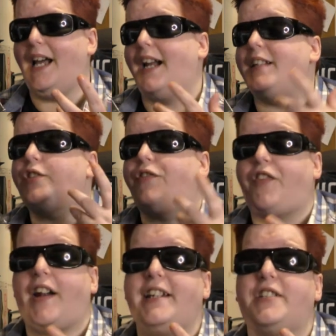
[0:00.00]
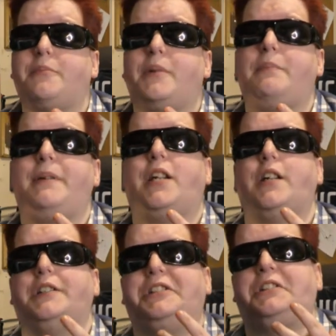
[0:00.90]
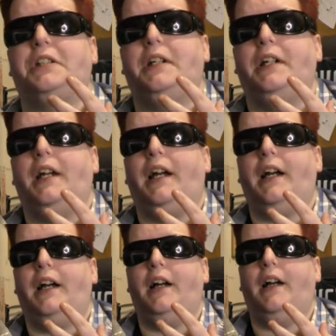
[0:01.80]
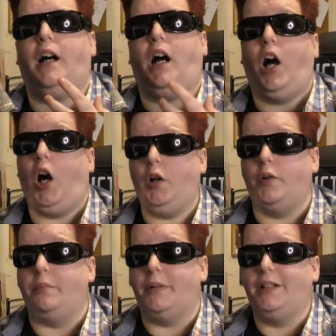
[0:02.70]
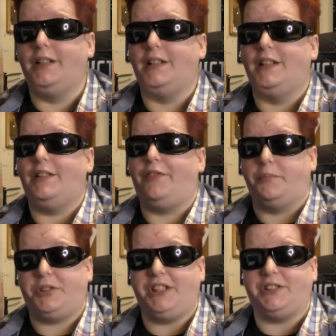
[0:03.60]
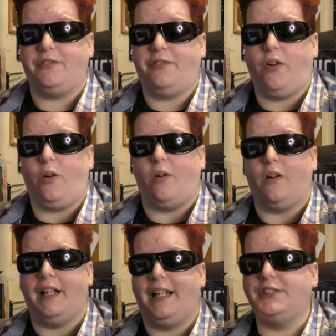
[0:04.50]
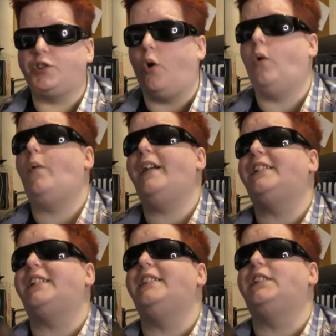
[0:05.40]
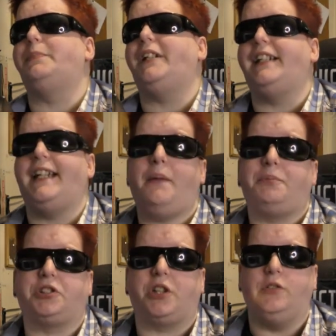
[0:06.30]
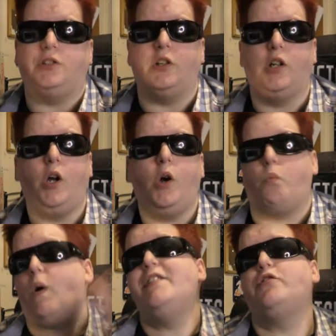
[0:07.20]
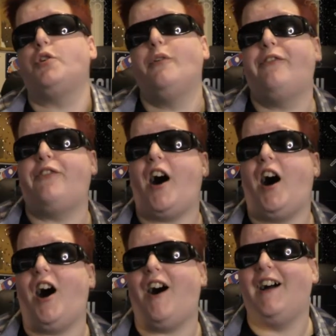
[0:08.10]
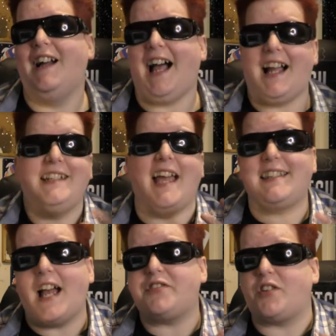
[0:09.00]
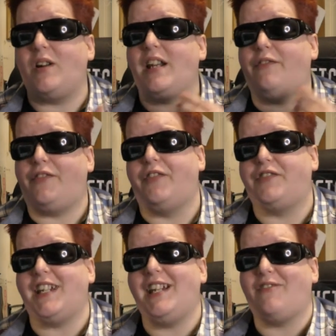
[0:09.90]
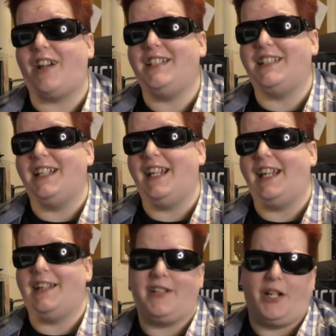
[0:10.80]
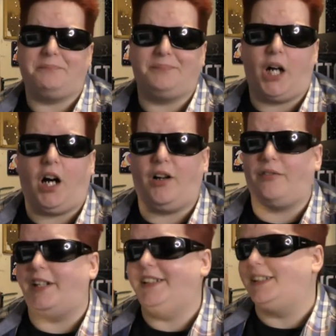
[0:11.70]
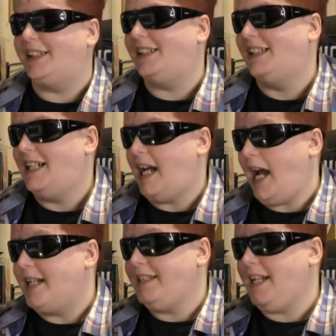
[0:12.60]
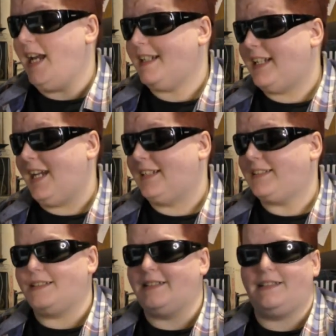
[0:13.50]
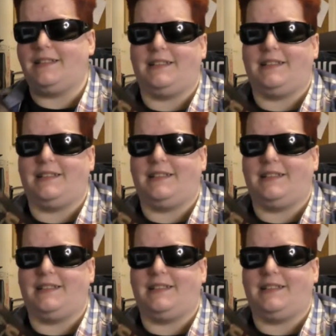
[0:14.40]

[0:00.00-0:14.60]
and it's funny to me because Home from season 4 is always seen to be the episode that went too far, and yet that's only a 15 rating here, R rating, and yet the